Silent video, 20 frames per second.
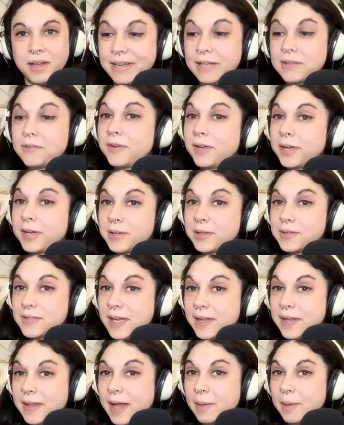It's funny you
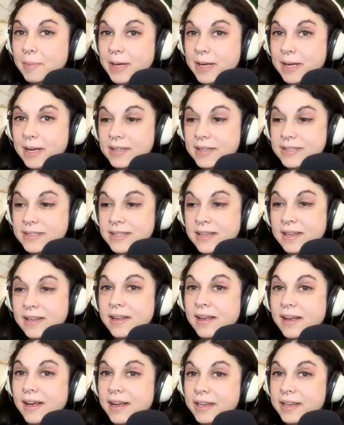say that because
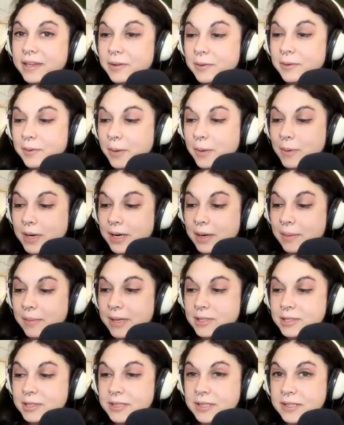I knew I wanted to
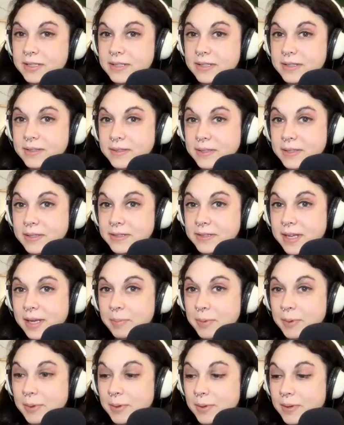mention this as an
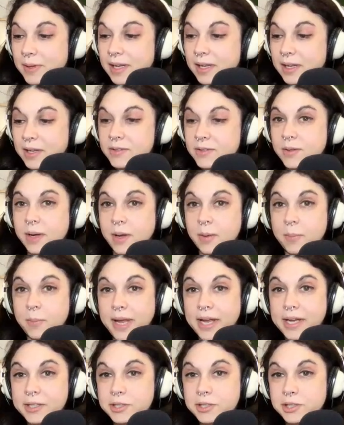example, so I
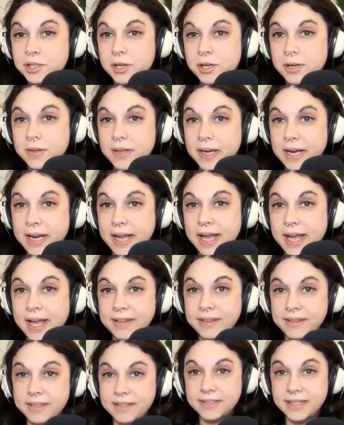made sure that I
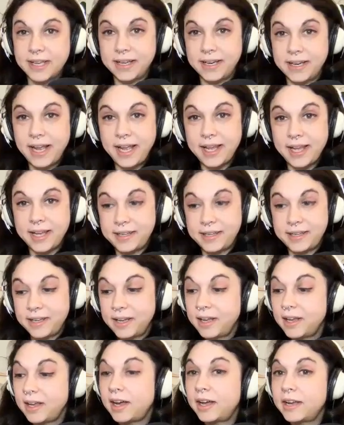had this on hand.
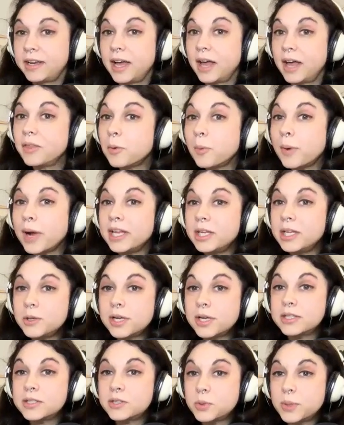Another way you
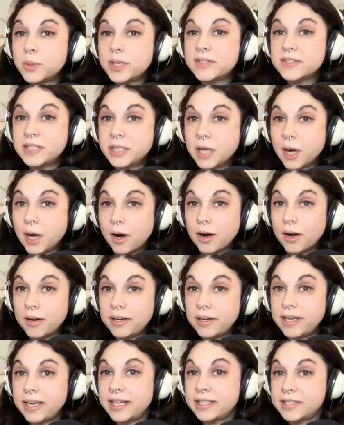can twist
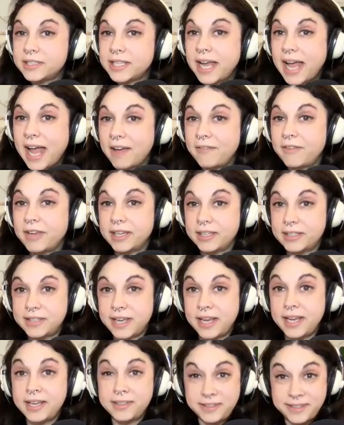yarn into having a
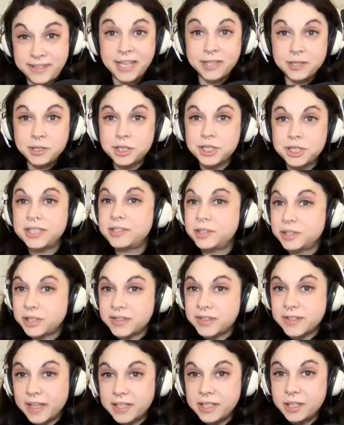tension,
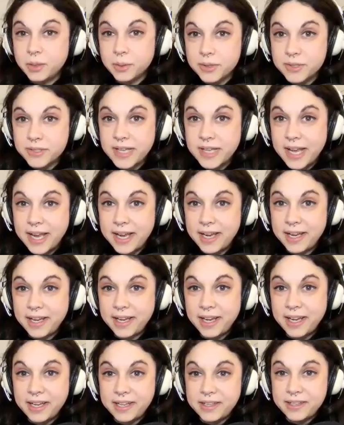just like you were saying,
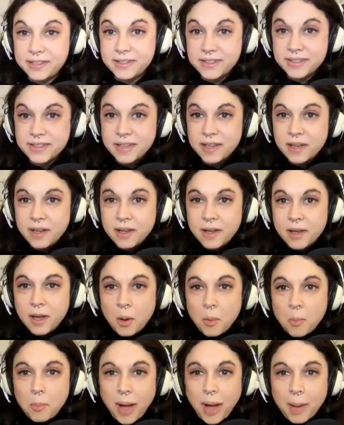is
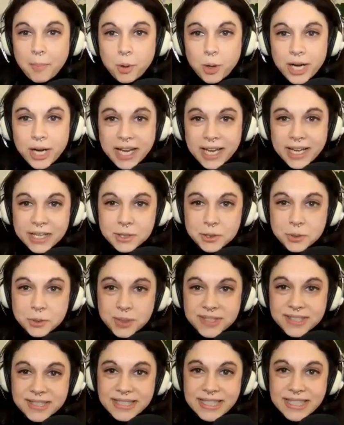by putting it into
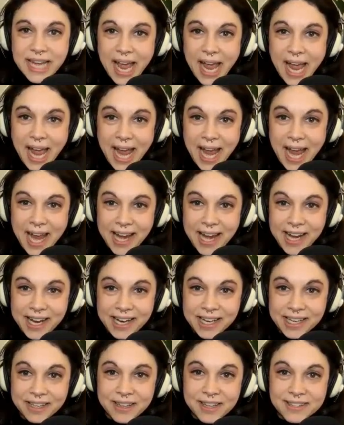a
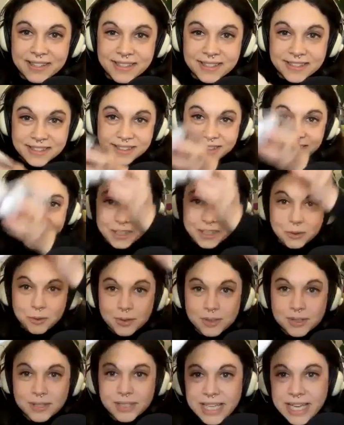skein. This is
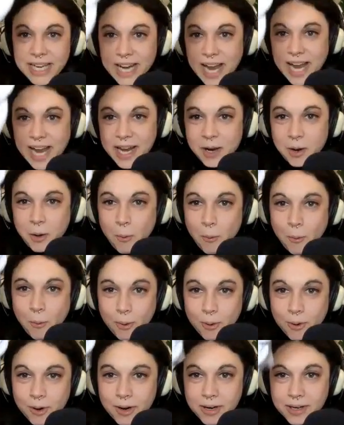literally a
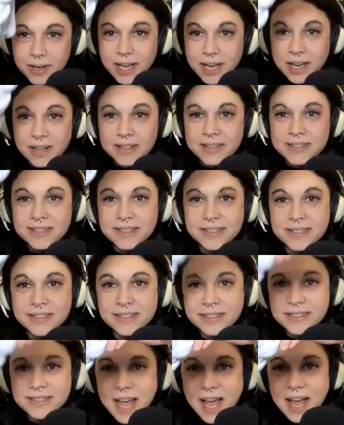cord. This is
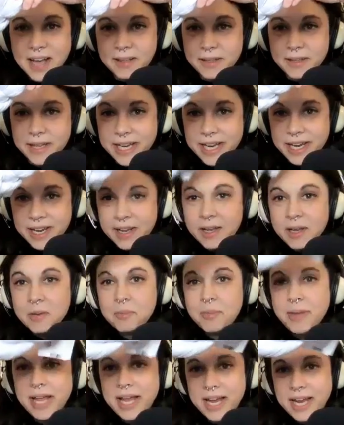exactly
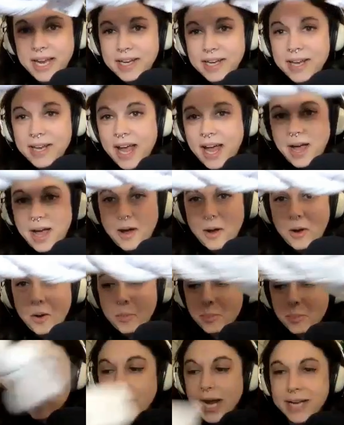made
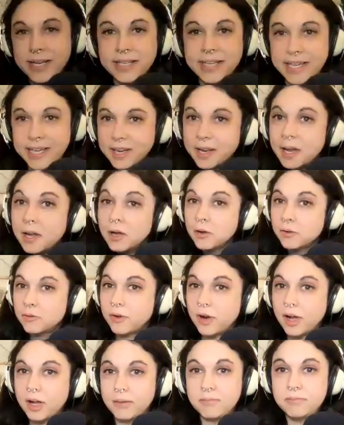how Brandy,
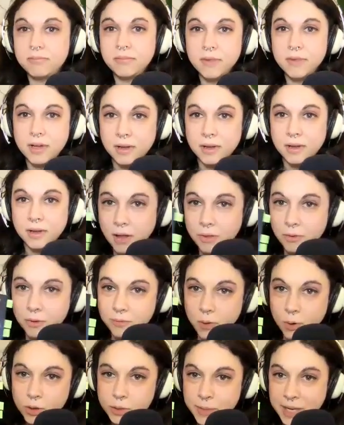from author
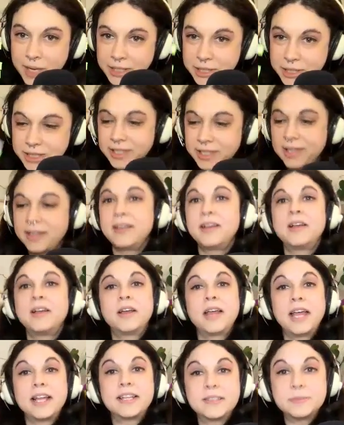of Cord Magic,
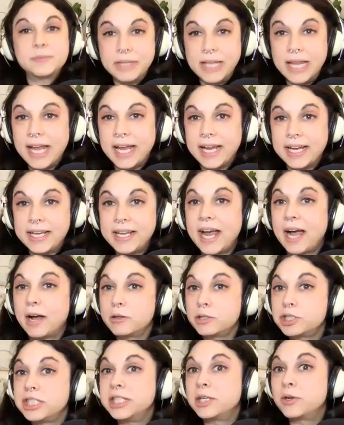explained how
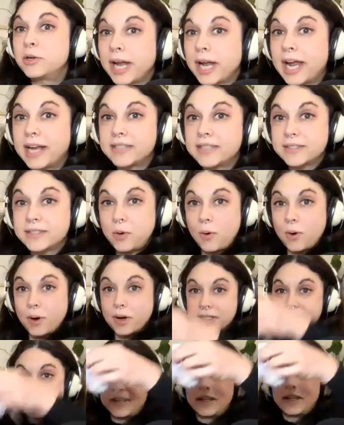she creates
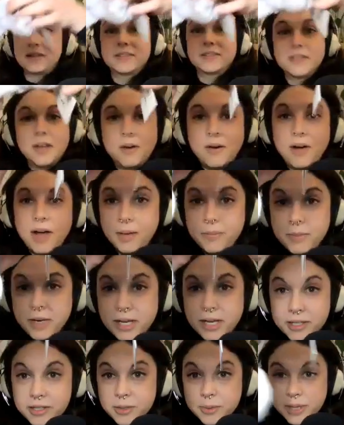cords. And so I'm
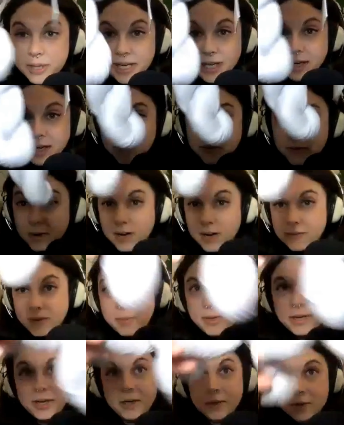going to do it here for
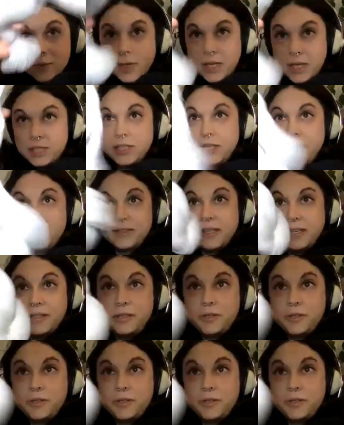everybody who's watching us on